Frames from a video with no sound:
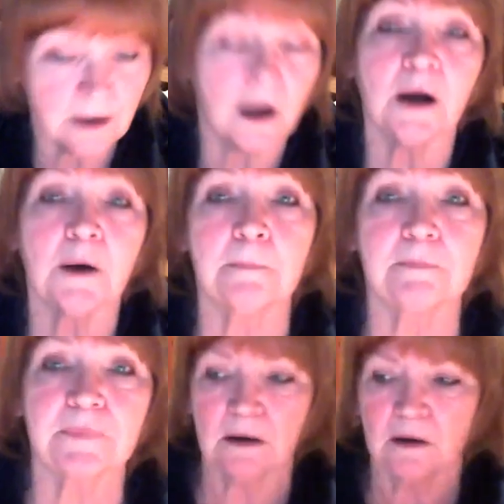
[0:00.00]

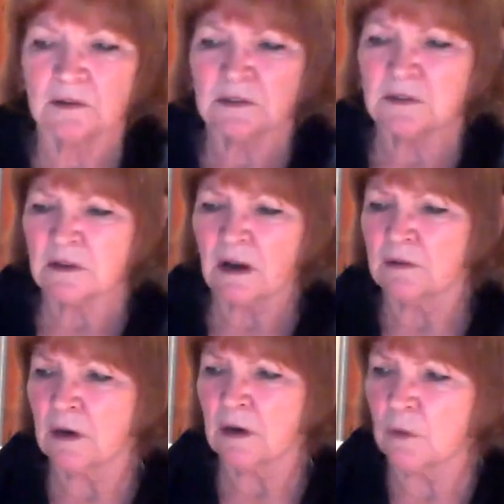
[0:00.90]
Um,
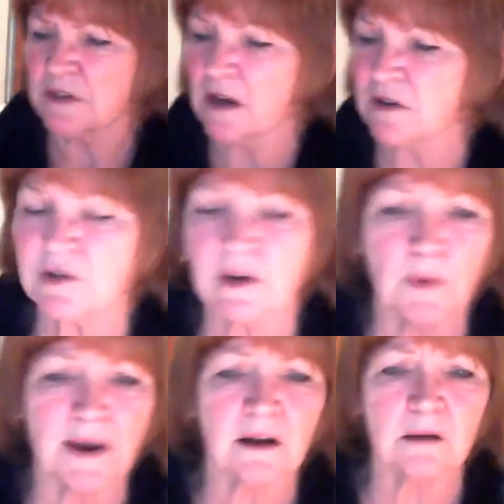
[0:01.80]
no, it's actually a
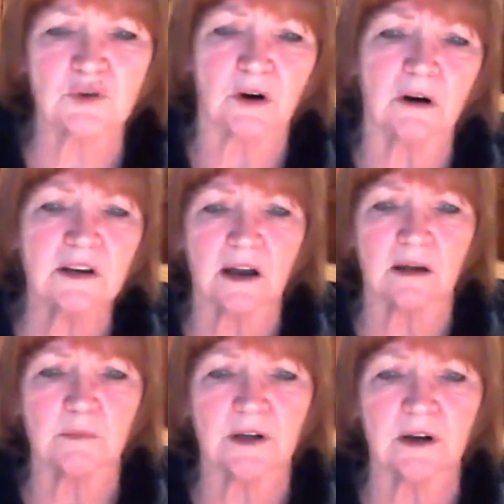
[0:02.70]
Wacom drawing
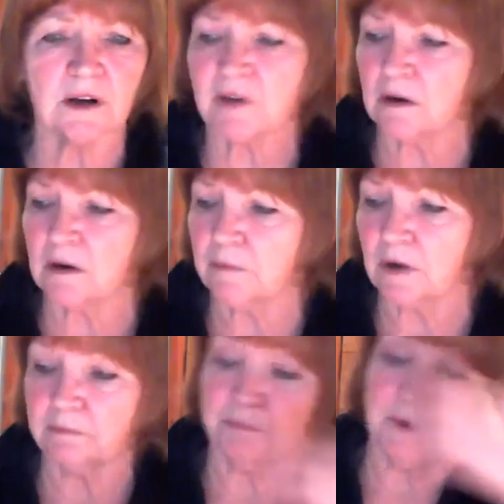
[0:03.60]
tablet. I've got
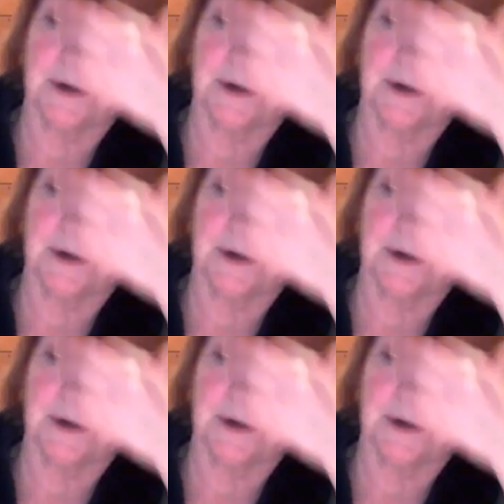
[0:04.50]
a bigger